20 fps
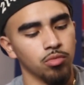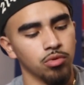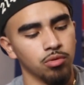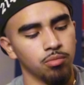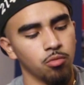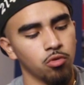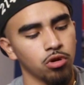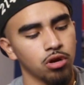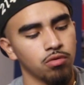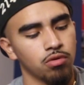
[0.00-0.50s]

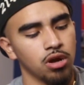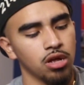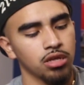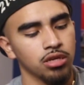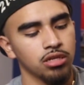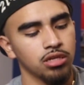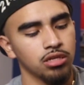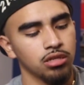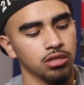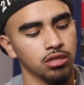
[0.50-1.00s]
The more
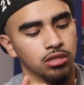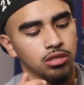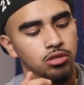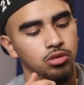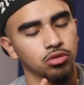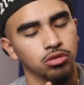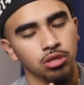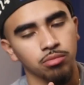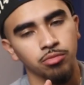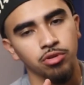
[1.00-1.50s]
quality
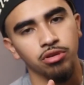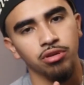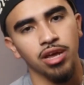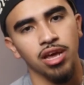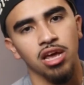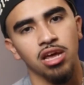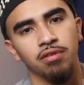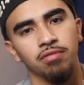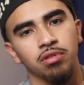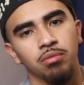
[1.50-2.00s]
trimmer you
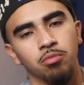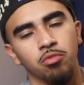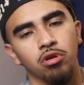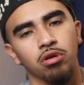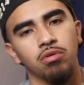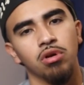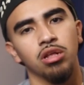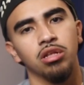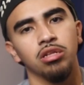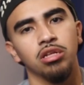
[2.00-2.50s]
have and the
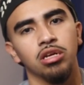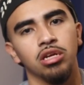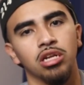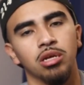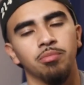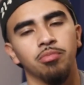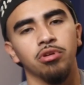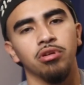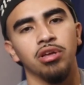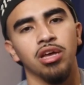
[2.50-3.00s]
more quality
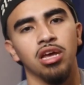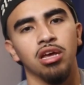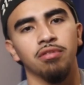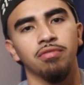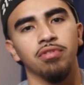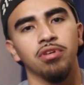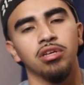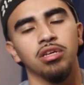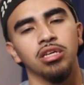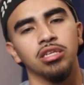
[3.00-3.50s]
clipper you have,
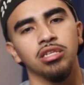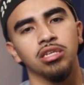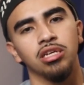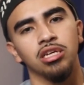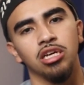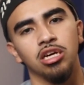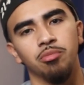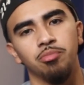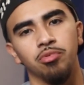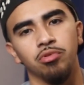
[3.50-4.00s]
it's
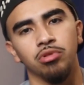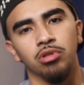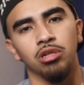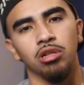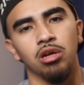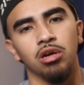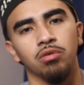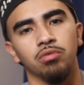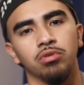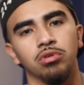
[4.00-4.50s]
gonna help you in the
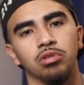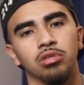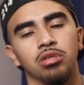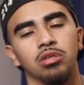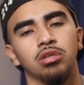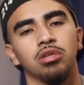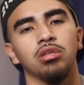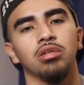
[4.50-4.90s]
long run.